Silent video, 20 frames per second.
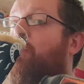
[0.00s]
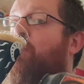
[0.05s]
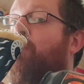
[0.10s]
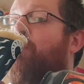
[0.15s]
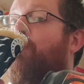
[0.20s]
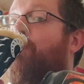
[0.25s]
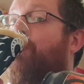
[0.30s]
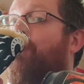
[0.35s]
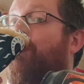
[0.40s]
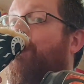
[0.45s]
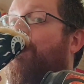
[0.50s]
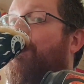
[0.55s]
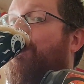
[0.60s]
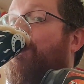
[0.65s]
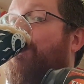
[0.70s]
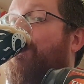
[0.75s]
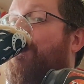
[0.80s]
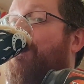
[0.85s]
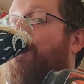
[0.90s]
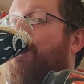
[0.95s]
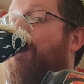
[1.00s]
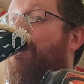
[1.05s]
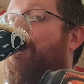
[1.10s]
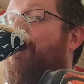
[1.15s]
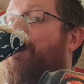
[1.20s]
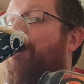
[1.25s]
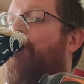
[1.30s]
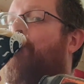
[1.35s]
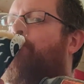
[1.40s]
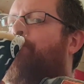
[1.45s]
perfect draft of the
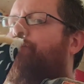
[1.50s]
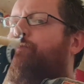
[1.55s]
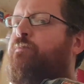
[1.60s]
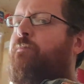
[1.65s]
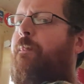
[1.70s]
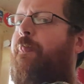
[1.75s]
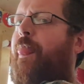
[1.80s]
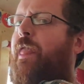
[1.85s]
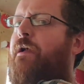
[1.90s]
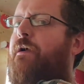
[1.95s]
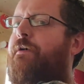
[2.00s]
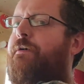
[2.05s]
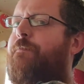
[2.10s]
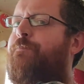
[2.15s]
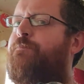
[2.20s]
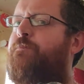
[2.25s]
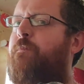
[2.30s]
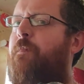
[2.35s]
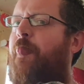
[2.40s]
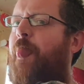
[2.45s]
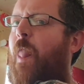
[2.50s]
month, well, to be honest with you,